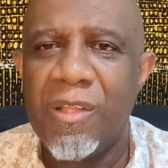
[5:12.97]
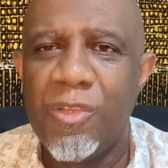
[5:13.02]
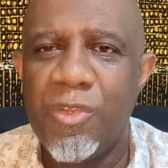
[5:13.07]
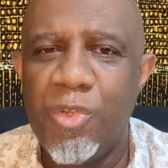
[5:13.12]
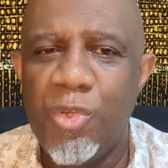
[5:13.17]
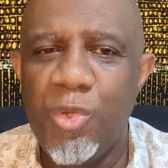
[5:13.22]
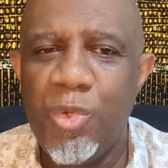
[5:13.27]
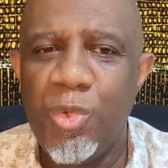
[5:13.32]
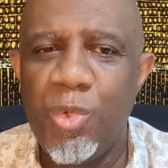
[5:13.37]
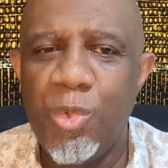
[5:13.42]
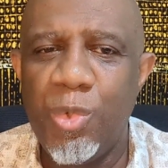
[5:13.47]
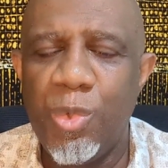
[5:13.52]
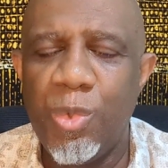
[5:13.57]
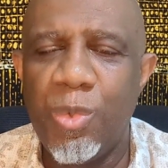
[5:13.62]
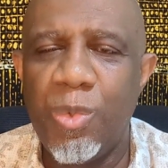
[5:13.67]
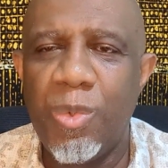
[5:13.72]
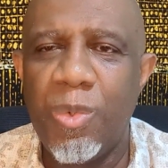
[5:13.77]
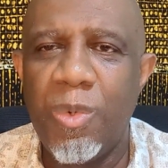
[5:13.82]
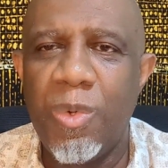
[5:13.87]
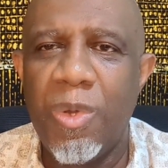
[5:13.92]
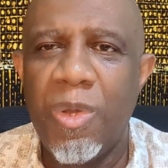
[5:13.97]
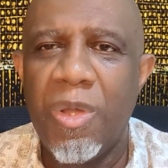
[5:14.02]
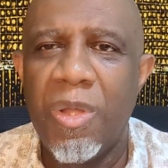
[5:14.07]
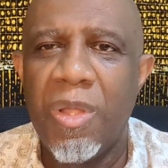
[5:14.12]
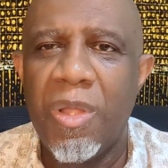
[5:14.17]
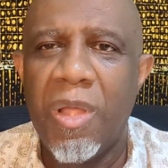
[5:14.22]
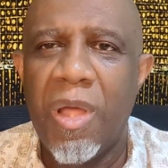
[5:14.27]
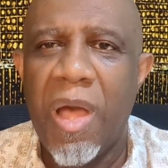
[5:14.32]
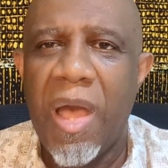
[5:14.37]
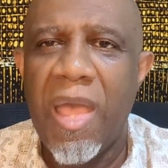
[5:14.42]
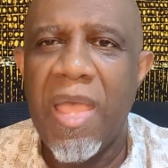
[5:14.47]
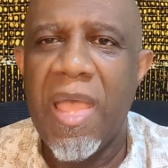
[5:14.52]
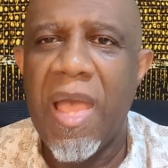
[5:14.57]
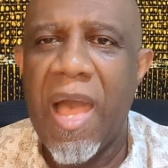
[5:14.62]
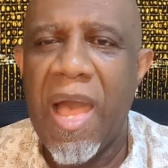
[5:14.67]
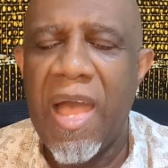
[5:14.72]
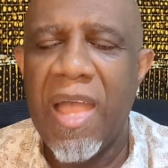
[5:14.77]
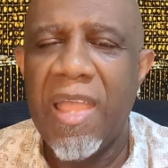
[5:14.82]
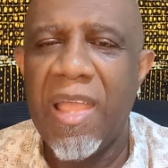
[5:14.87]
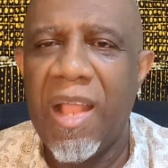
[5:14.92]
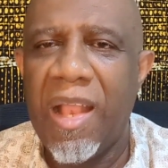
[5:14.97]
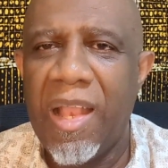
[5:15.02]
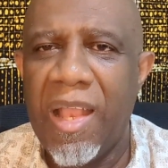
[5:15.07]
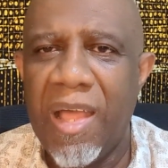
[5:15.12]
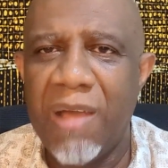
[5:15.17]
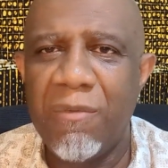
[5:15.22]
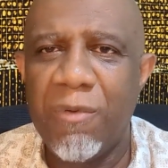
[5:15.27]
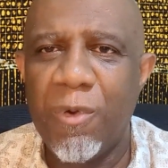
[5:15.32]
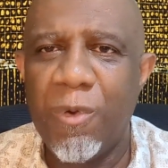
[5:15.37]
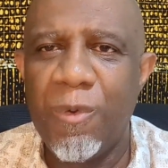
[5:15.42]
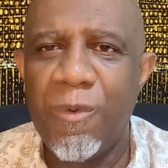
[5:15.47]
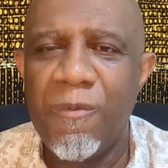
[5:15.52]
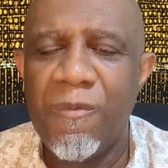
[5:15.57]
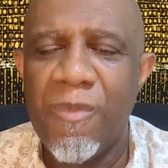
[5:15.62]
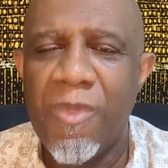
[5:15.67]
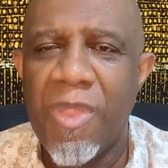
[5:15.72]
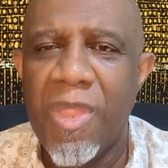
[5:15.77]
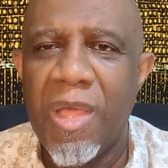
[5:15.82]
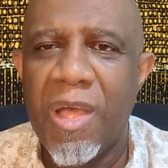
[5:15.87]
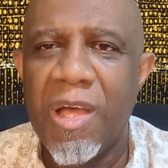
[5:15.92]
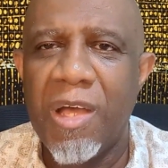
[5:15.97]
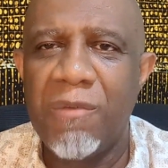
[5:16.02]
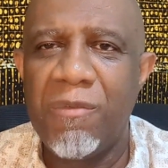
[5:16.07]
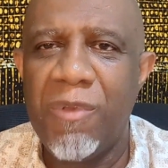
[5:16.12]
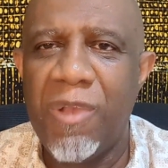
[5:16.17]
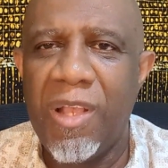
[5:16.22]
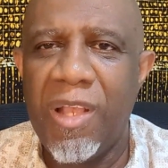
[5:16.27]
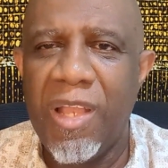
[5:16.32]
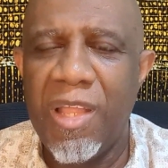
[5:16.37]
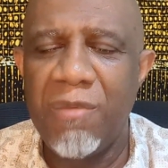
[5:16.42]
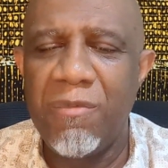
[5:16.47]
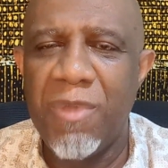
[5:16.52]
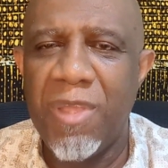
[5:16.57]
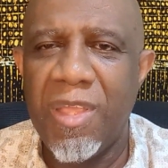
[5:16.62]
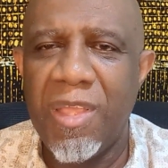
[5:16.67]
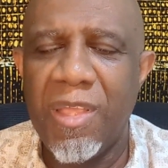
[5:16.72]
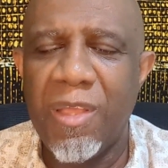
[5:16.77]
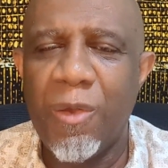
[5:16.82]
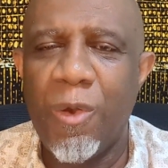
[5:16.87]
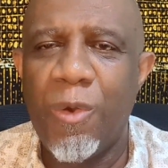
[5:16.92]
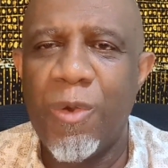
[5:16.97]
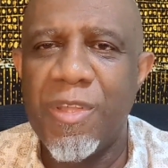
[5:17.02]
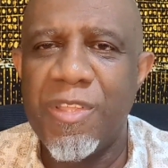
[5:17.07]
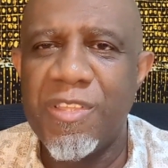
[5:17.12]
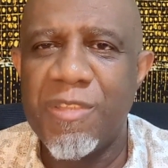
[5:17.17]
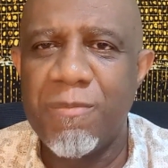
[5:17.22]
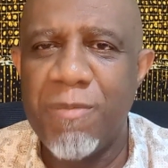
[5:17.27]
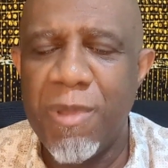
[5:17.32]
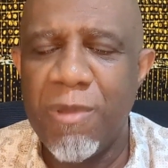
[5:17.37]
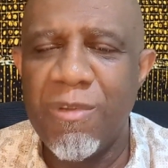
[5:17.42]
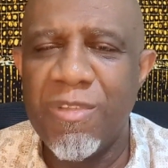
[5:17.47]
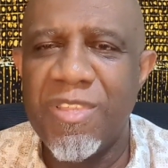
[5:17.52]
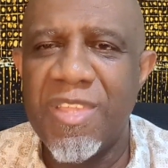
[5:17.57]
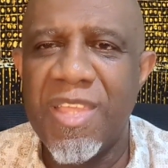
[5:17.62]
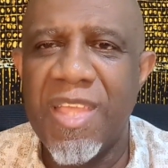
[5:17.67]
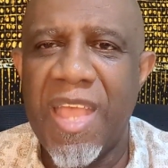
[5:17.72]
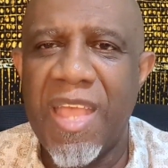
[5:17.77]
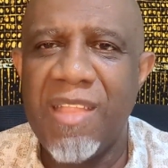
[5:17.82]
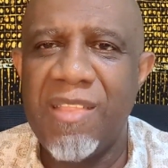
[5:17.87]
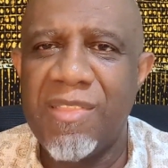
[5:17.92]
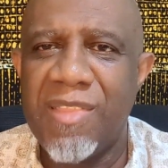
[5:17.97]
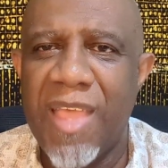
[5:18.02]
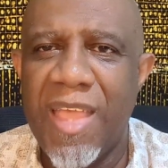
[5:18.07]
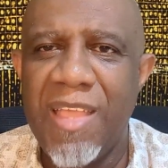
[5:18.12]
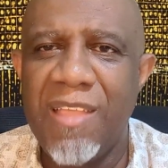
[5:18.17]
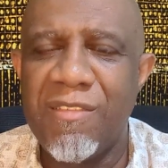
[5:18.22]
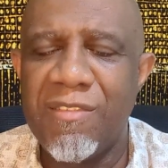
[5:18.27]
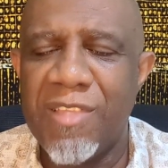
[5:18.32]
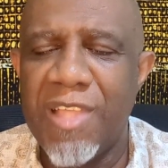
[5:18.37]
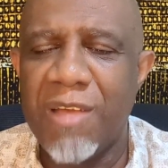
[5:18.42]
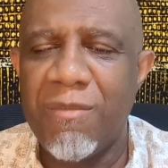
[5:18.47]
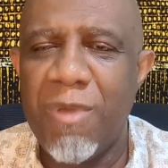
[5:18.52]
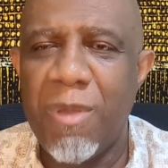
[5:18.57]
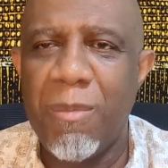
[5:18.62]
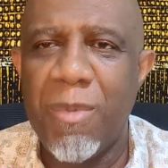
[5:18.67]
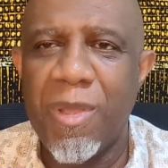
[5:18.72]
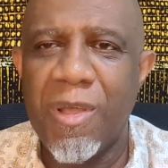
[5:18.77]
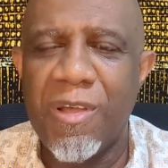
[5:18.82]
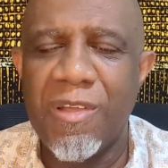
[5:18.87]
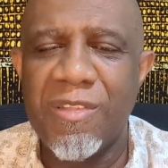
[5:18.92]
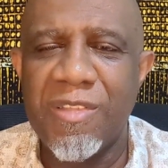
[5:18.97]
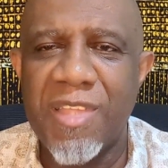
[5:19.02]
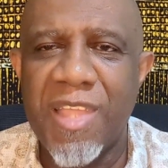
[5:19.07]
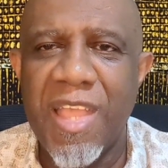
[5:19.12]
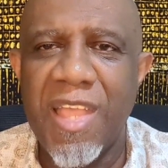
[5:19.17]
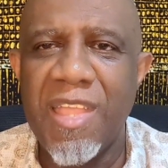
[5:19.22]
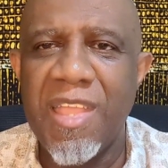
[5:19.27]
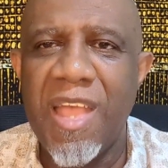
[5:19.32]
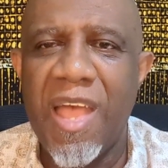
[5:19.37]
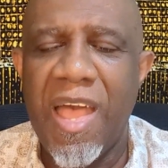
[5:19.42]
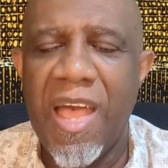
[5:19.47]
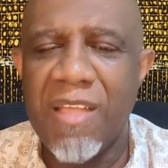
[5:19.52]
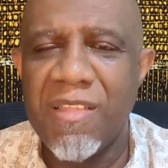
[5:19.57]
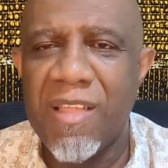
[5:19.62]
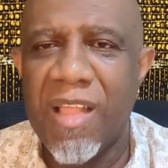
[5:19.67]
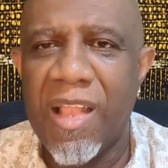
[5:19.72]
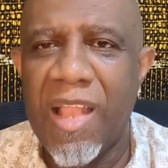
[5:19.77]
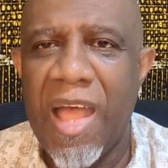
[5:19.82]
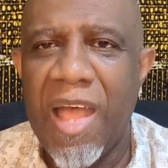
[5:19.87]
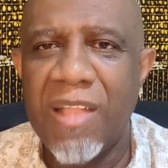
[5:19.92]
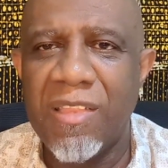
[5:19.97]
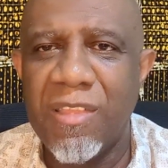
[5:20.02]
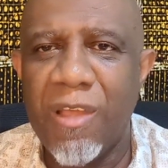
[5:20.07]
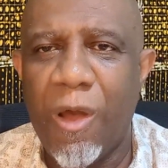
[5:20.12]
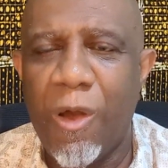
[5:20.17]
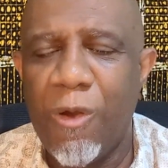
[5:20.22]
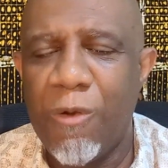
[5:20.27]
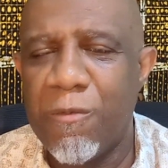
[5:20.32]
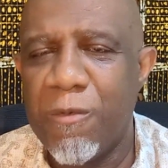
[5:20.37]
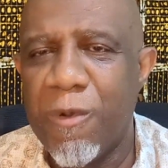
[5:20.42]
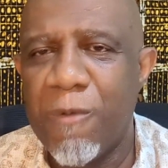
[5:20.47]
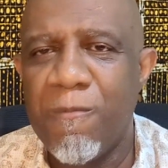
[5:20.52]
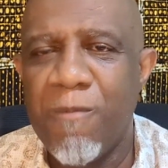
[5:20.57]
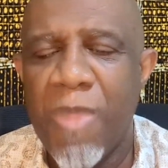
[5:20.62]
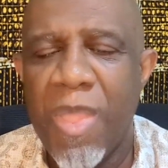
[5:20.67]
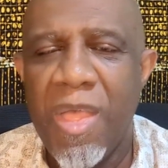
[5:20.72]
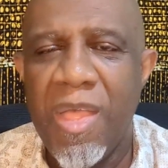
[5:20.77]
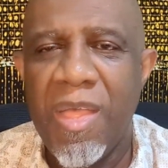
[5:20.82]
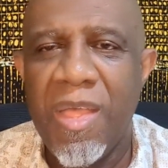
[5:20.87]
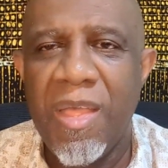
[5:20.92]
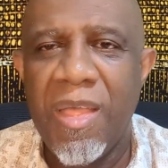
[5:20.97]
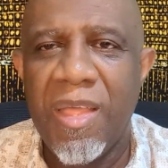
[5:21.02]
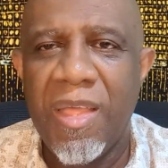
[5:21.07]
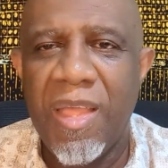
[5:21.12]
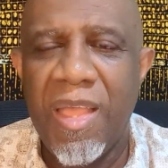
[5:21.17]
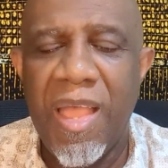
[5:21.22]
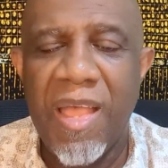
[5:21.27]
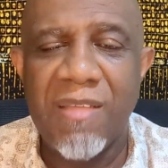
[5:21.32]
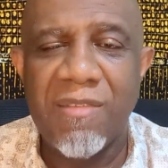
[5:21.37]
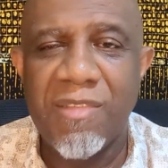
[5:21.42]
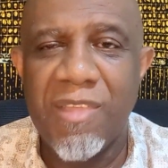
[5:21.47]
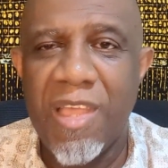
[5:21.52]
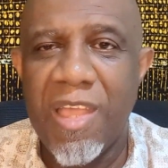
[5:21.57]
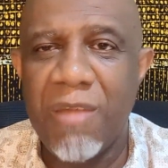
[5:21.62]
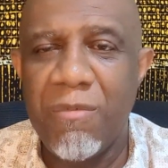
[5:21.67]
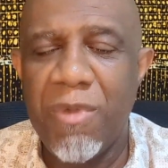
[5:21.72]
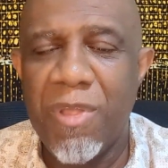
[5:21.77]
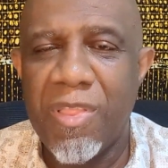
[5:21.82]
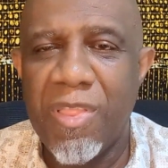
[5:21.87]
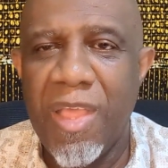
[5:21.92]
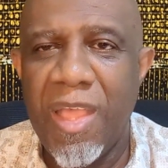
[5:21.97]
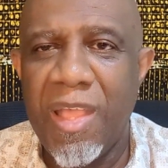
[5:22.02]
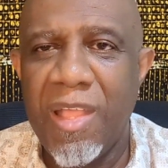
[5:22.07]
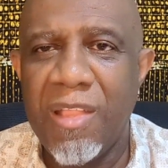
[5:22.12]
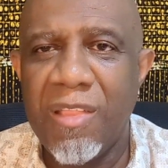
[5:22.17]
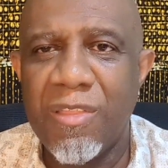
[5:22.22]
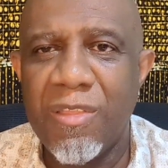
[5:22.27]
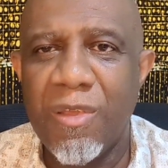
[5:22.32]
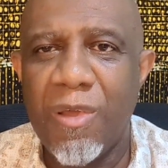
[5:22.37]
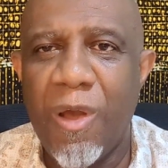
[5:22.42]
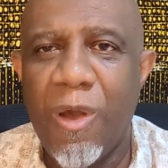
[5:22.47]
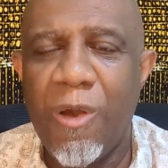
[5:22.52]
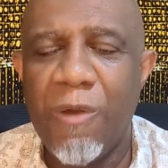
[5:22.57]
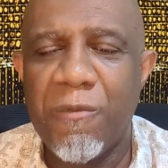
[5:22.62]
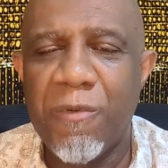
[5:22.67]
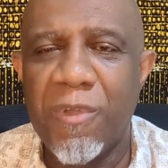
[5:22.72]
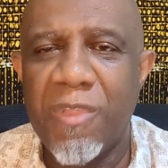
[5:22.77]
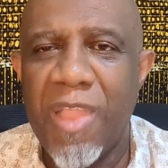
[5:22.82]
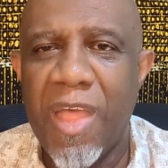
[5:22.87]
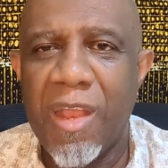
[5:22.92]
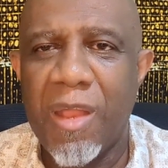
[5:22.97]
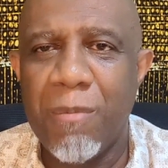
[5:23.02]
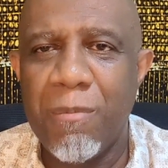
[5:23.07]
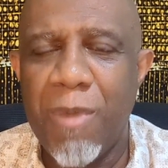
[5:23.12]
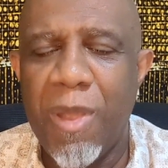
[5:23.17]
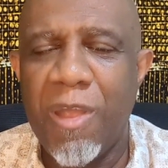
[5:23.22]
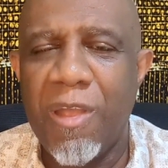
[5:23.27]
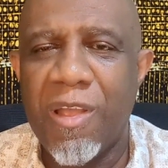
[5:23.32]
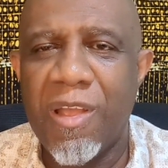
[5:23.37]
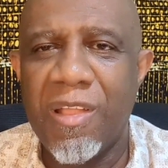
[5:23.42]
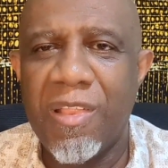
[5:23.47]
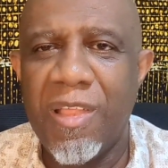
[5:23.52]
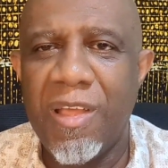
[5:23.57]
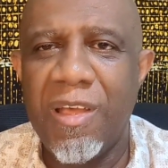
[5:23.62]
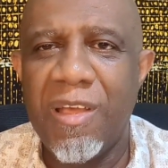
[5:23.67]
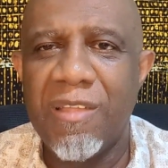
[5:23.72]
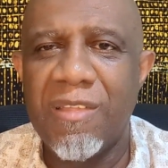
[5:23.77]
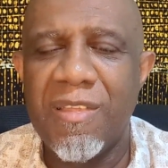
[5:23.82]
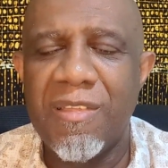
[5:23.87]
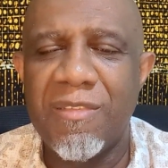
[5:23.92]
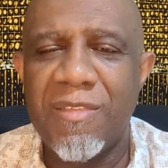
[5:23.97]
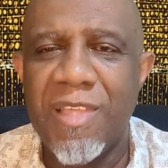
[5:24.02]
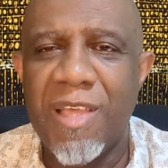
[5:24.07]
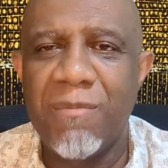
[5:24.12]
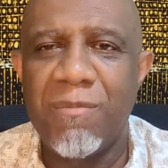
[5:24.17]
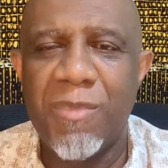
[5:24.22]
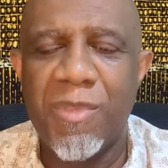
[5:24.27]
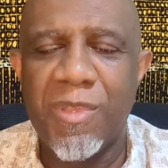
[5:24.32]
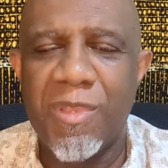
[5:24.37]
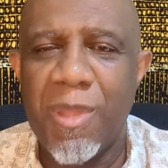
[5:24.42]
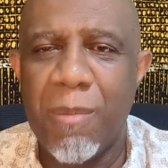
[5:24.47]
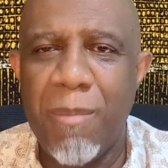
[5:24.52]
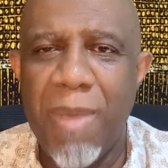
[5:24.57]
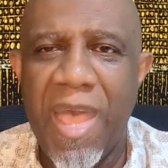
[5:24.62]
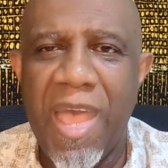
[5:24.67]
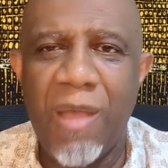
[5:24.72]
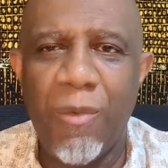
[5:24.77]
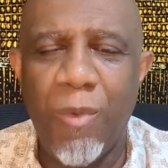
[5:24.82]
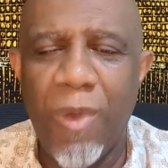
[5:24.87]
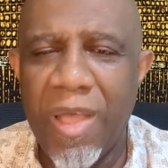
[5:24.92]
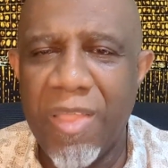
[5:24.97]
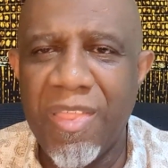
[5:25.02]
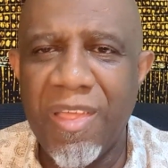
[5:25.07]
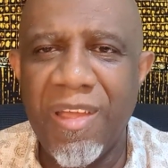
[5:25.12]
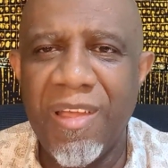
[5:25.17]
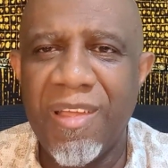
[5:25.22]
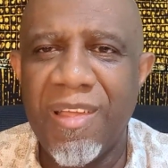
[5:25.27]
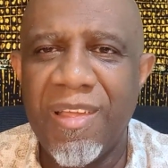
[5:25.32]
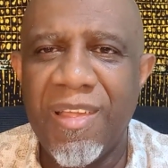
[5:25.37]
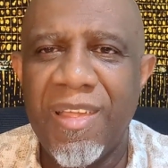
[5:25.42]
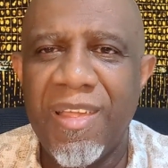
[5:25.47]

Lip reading: to a higher level of living or experiencing a taste of it, because Kenya has a lot to offer. It has everything to offer that America does except the bad weather,